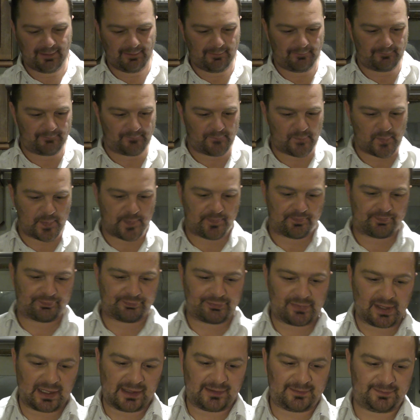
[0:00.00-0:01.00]

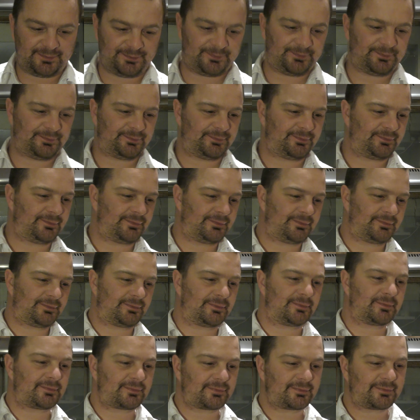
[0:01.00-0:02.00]

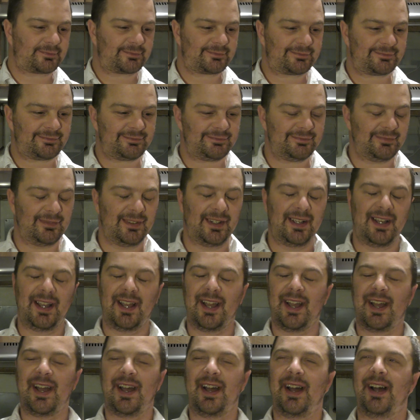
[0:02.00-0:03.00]

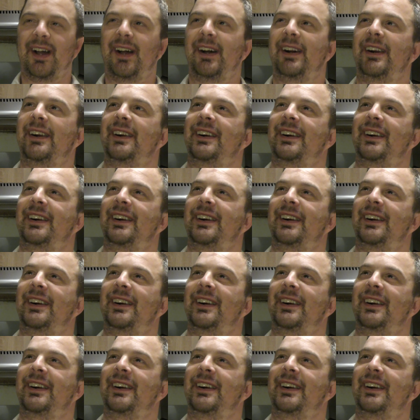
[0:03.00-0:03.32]
No one is speaking in this clip.